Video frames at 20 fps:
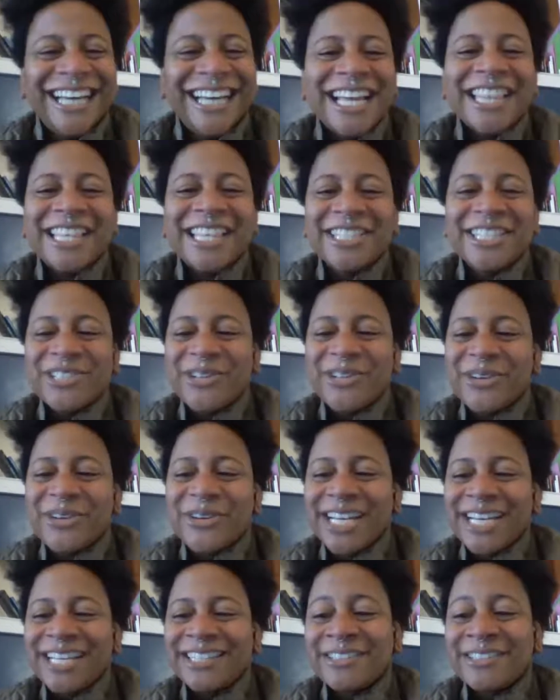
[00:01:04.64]
This
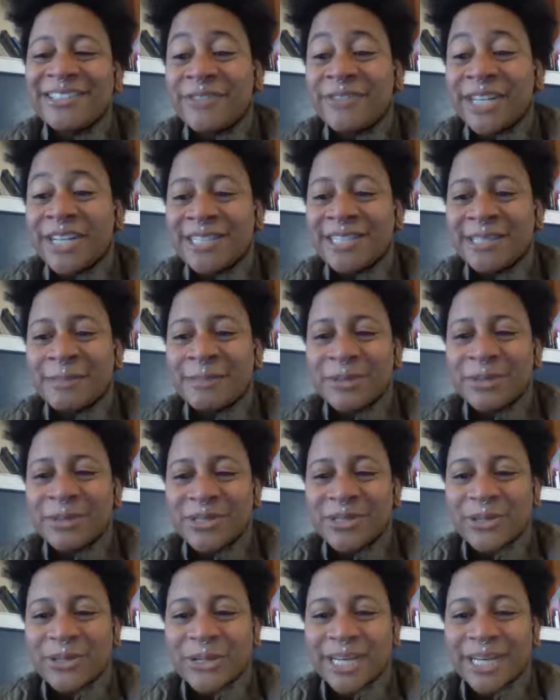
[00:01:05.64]
story is a very simple
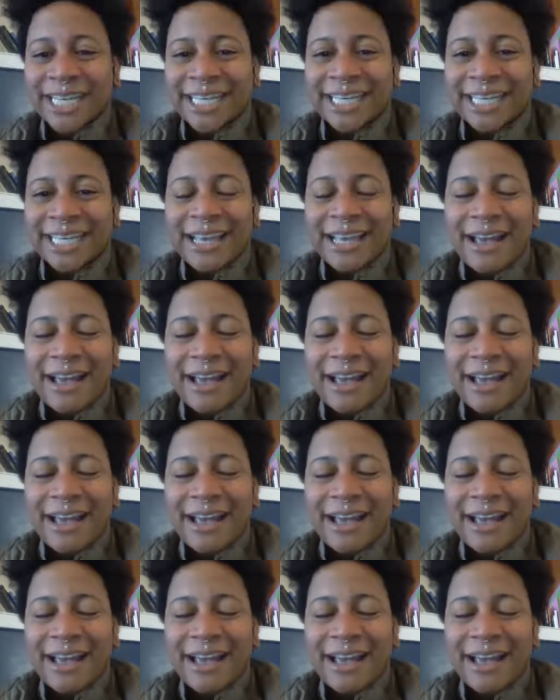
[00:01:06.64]
story.